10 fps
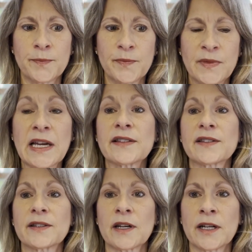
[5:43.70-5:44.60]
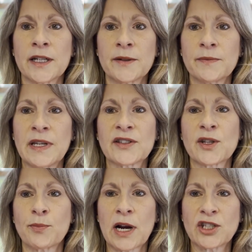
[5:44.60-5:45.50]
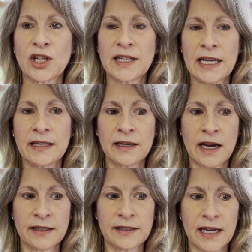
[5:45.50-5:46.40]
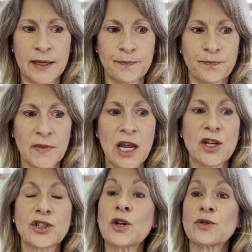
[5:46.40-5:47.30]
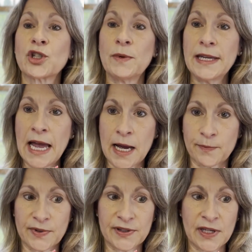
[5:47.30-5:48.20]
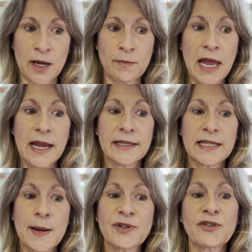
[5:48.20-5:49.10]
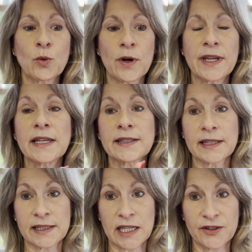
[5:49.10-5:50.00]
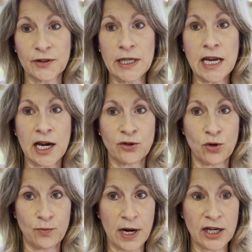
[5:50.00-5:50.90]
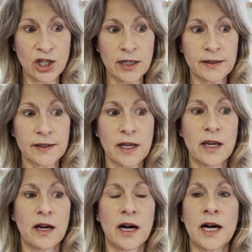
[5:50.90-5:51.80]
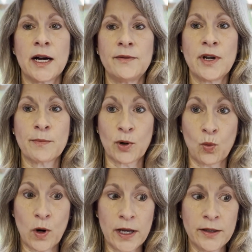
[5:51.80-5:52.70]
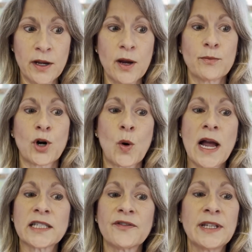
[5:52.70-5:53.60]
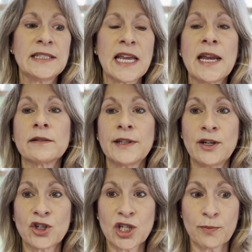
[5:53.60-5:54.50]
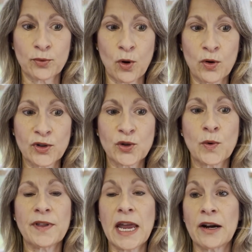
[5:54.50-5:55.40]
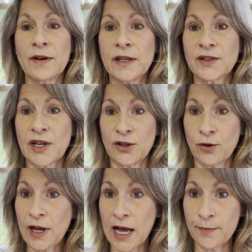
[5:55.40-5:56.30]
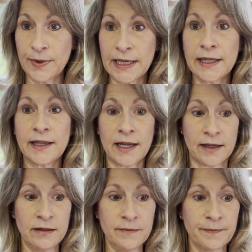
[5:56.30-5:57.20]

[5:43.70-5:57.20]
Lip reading: gets the project in on time. So to recap, some tips for working successfully on group projects. Number 1, proactively take leadership roles with areas that you're competent in.